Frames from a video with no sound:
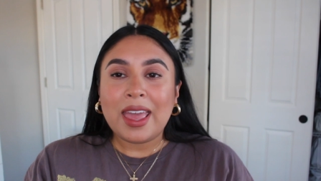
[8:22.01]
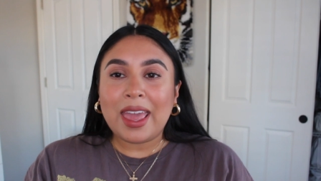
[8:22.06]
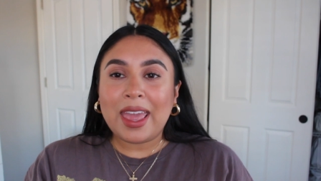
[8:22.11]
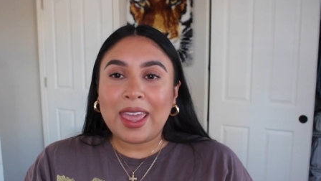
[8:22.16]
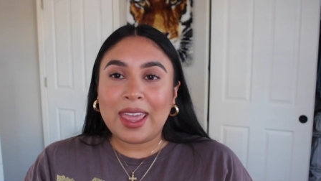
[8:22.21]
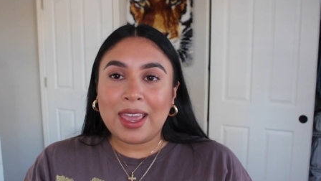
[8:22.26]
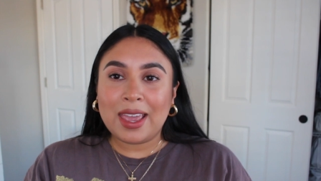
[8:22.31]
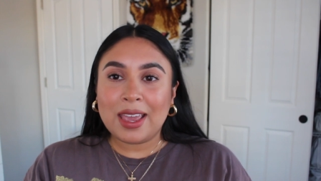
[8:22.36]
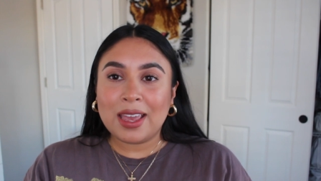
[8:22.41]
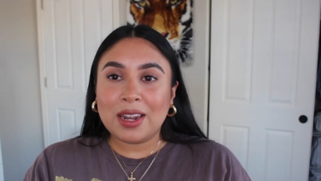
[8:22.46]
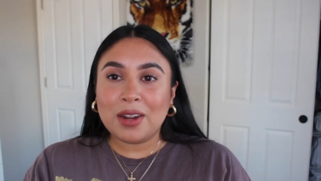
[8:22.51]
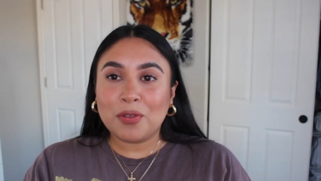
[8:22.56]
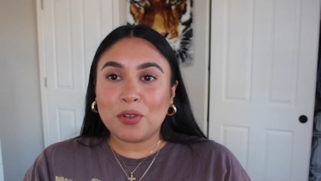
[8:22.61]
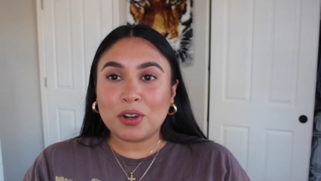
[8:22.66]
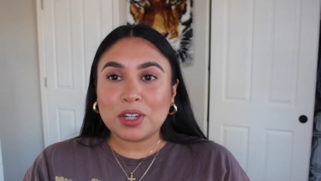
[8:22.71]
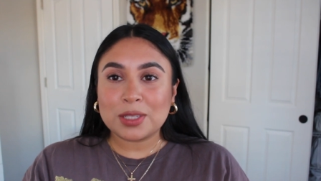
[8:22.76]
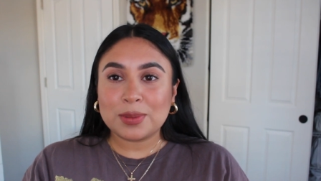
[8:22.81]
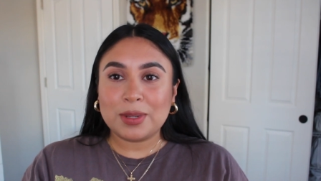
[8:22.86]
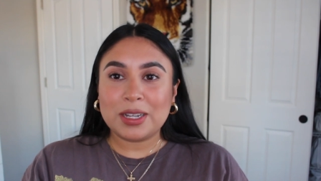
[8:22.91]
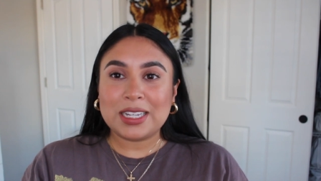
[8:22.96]
And of
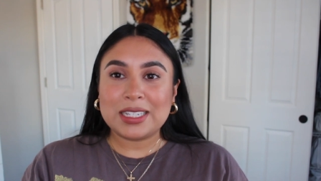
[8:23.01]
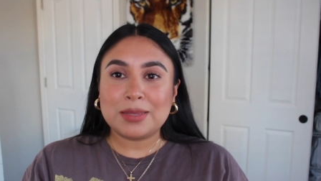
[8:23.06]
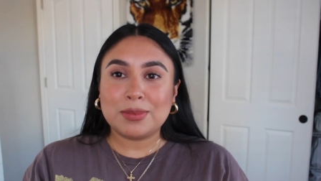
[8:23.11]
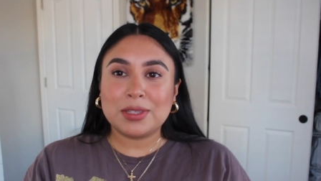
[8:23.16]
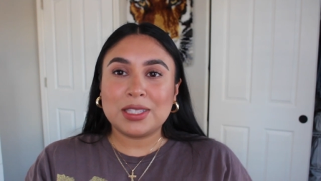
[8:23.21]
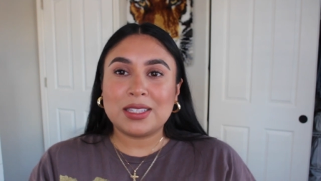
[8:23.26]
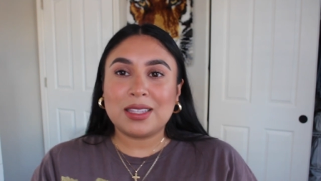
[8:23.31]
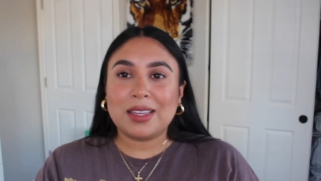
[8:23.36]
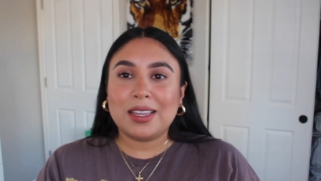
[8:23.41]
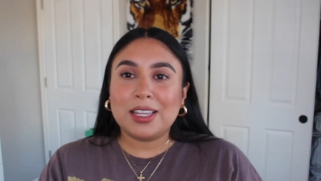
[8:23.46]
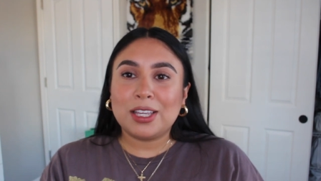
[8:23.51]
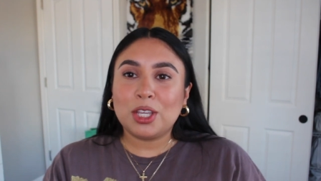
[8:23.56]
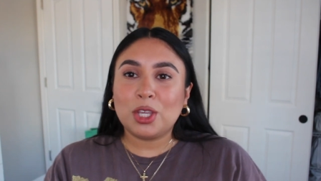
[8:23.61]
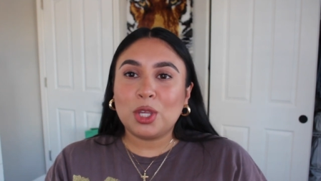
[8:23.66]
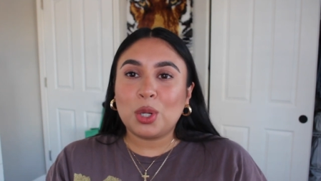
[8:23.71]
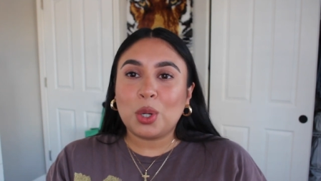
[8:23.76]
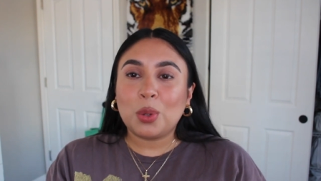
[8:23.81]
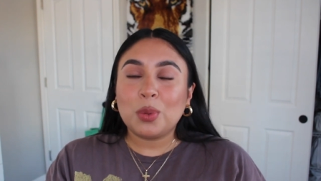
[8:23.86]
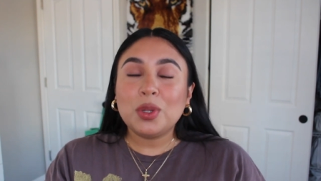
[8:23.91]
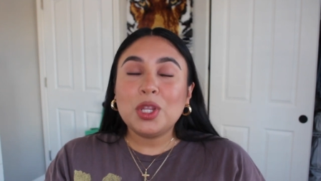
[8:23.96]
course my husband's like,
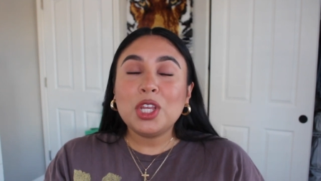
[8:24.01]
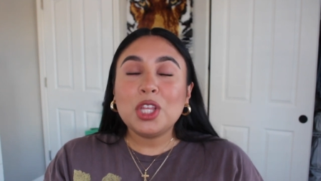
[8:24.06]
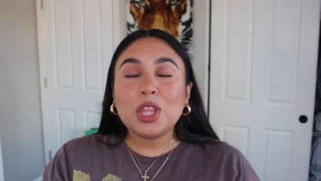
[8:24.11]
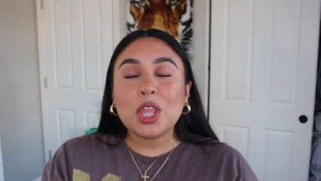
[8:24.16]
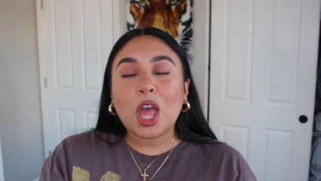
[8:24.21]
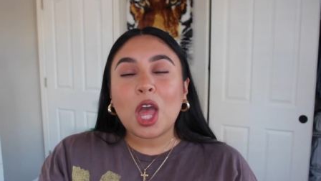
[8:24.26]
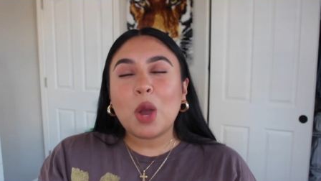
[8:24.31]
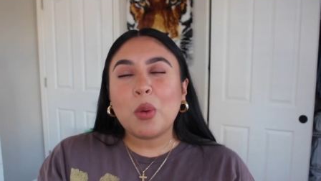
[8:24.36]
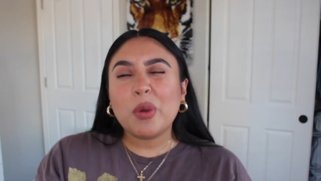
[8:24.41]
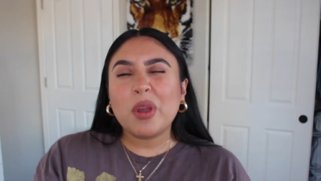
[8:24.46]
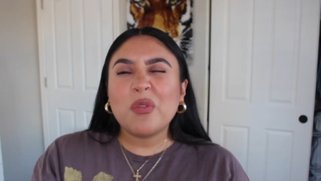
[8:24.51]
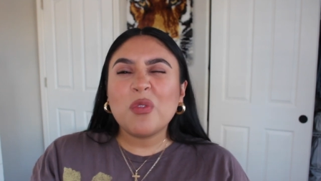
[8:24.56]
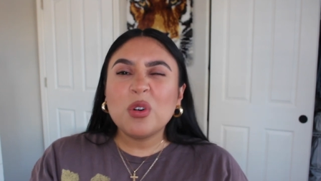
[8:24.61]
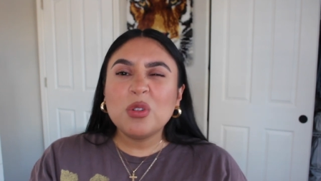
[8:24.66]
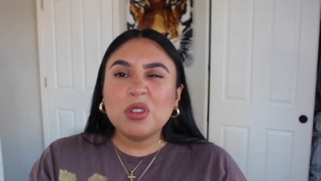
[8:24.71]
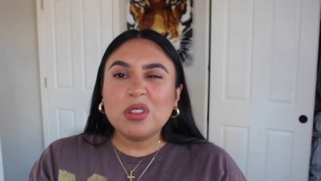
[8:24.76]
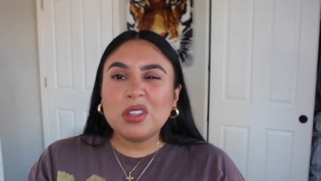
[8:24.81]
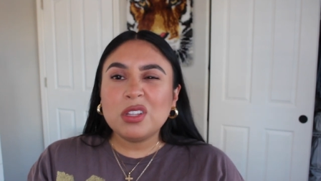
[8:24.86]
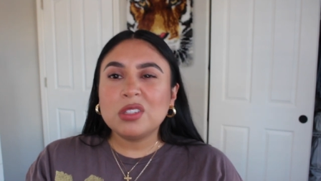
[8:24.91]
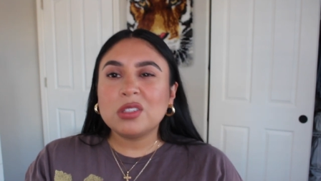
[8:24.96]
you don't need that, we
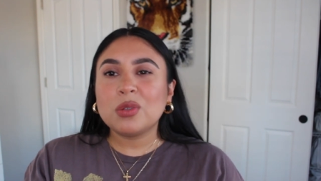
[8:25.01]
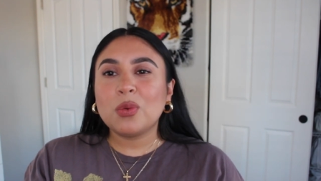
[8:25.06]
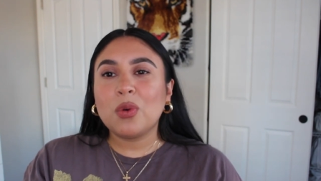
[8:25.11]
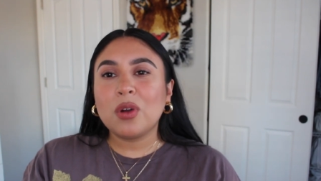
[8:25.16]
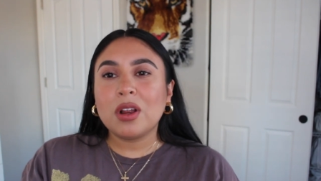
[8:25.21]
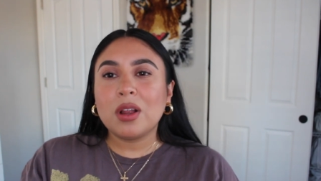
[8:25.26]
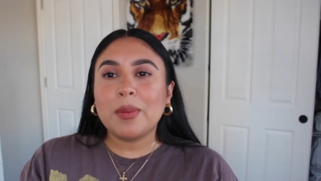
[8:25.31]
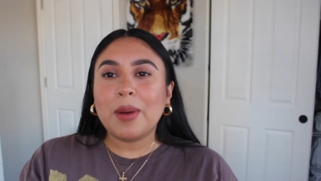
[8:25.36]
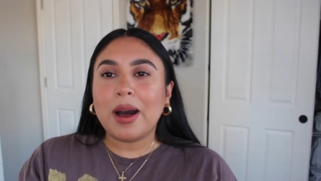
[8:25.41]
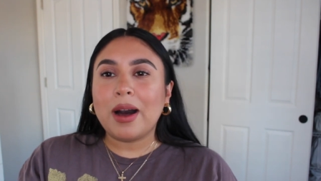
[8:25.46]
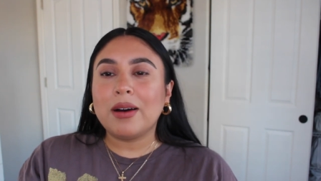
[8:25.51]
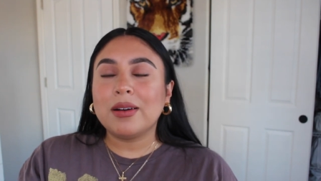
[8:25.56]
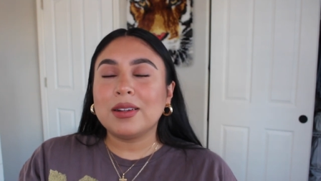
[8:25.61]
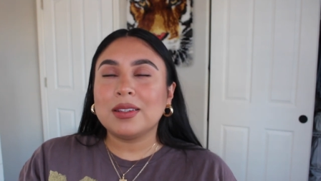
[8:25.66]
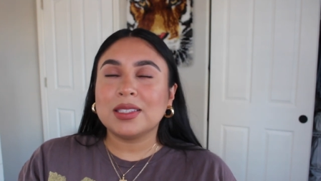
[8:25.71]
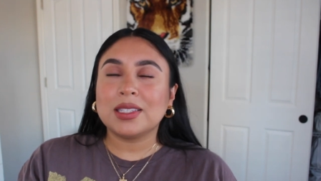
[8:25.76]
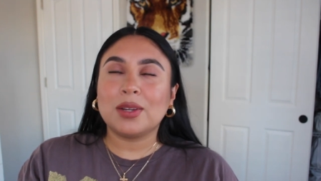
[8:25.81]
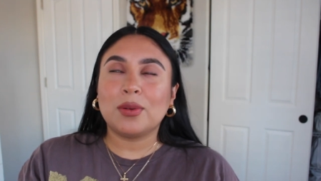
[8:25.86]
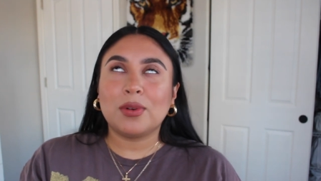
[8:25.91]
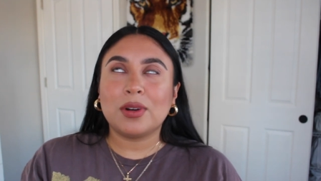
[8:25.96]
have things to worry about. And I
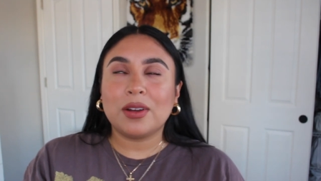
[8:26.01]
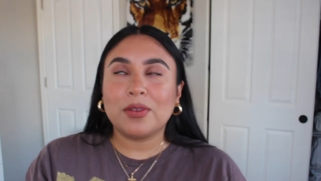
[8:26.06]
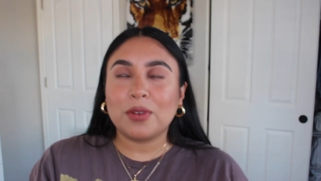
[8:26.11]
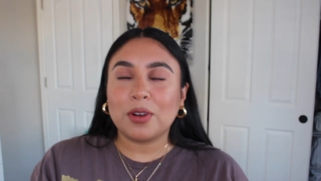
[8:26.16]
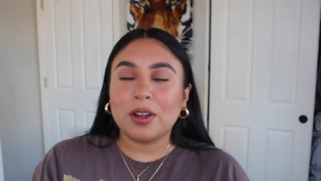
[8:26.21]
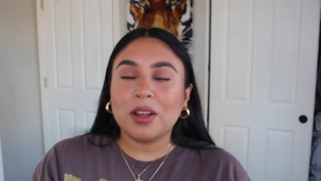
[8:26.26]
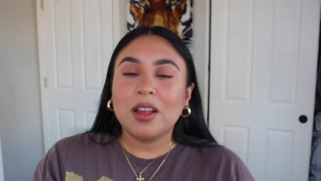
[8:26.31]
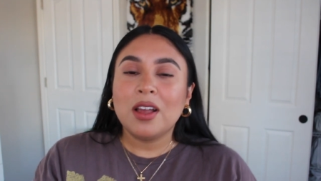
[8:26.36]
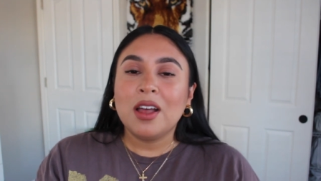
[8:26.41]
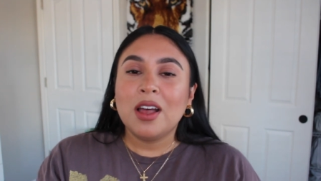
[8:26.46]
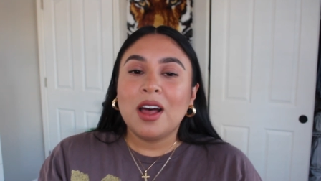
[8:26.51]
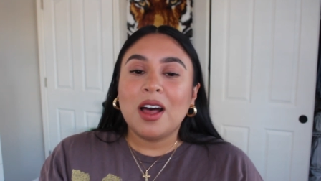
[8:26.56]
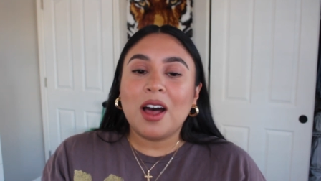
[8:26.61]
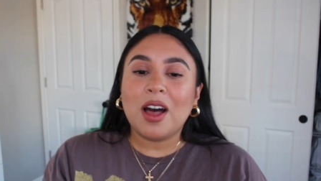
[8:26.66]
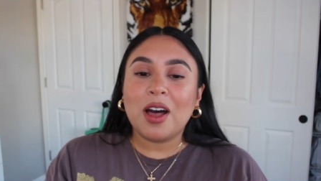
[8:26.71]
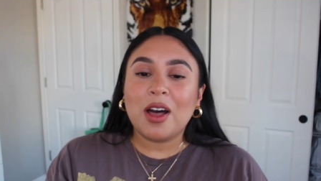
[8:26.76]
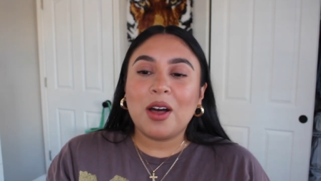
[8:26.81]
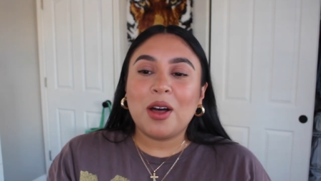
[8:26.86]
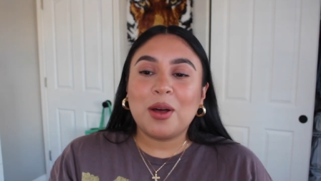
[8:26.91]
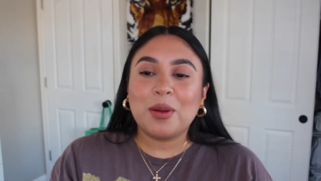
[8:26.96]
was like, whatever.
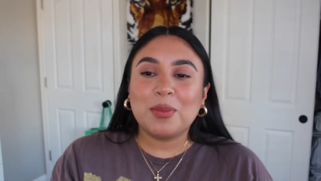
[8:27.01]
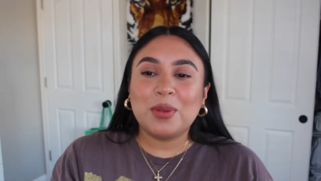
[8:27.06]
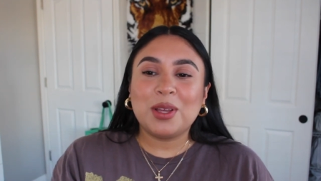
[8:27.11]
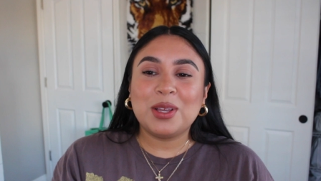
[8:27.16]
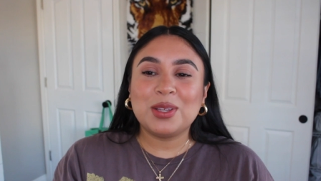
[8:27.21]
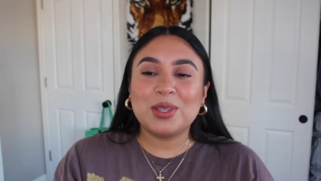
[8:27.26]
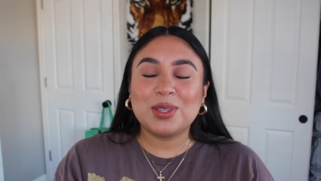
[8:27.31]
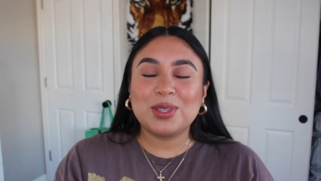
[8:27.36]
Um,